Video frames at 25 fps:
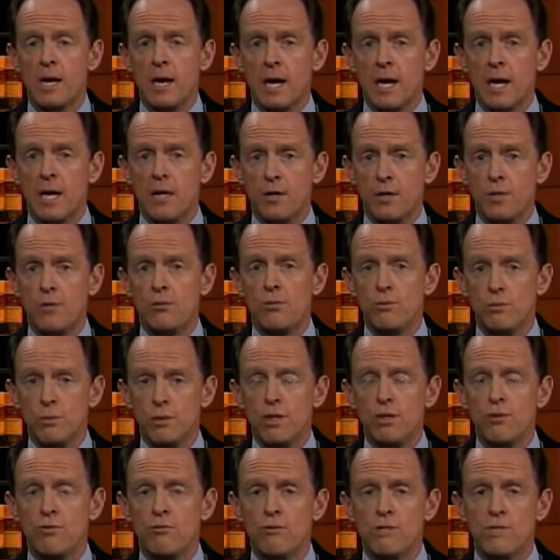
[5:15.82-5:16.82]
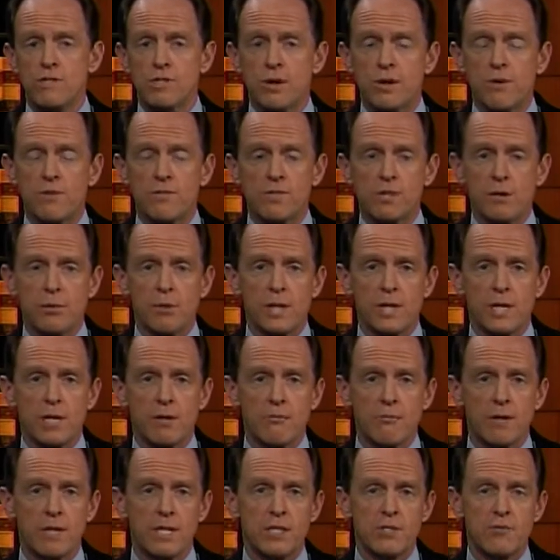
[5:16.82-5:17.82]
uh, new, new reserves that we
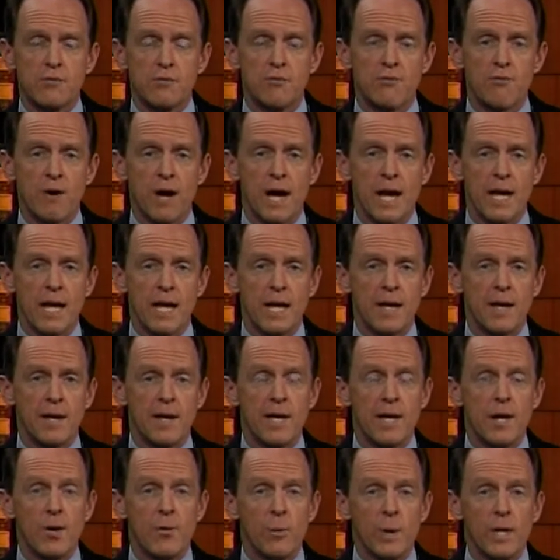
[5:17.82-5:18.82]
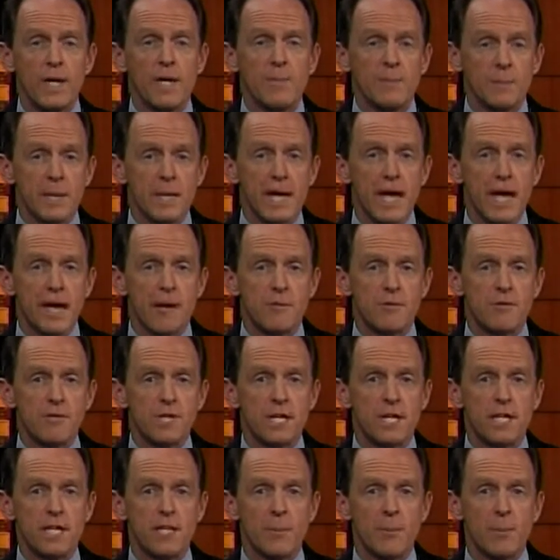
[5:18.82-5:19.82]
can reach through fracking. We can be
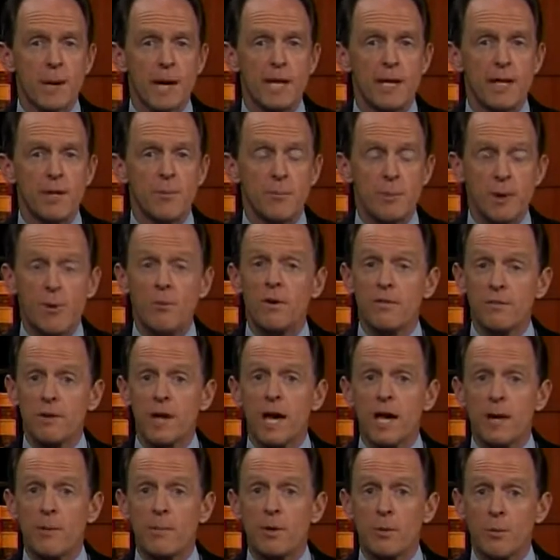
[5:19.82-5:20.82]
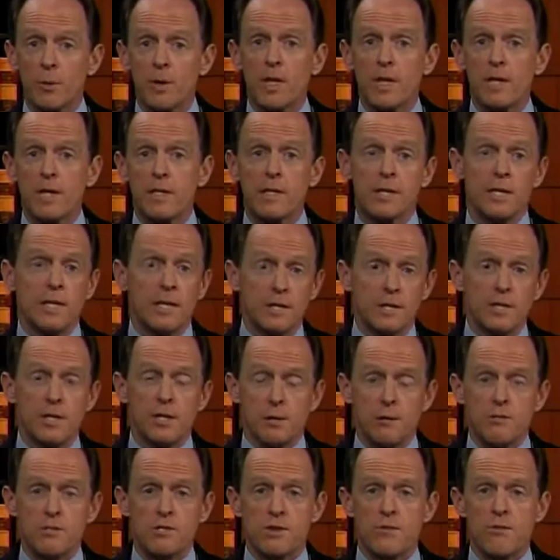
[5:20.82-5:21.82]
energy independent, but we've got to be willing
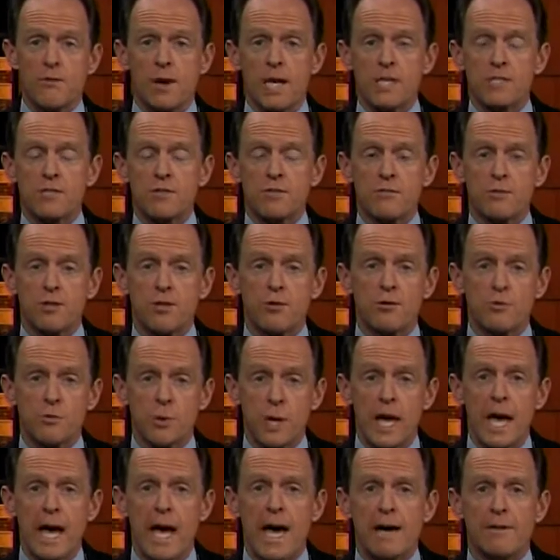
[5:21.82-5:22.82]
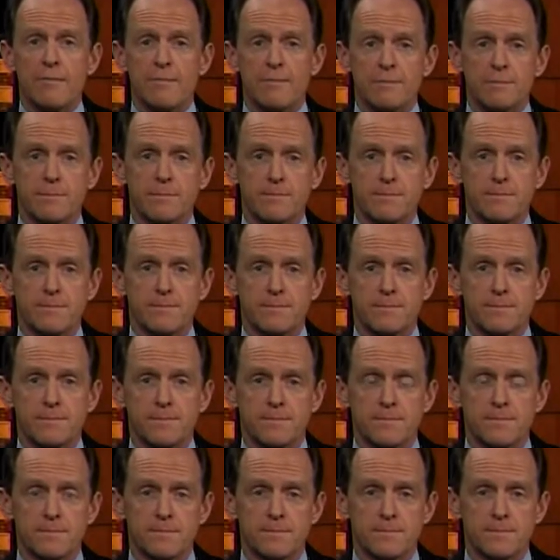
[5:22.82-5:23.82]
to use the fossil fuels we have.
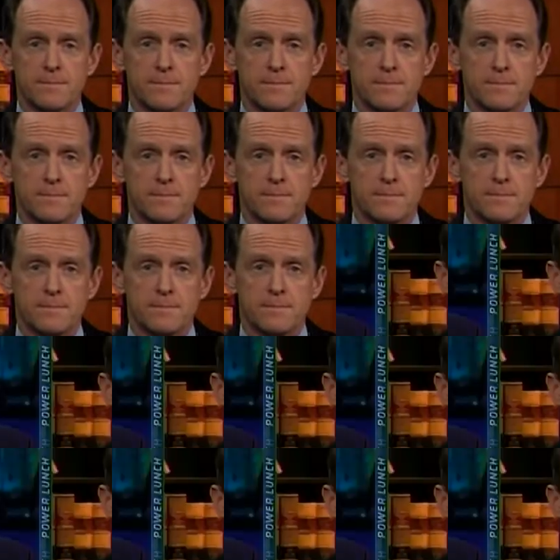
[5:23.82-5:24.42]
Senator Toomey, thank you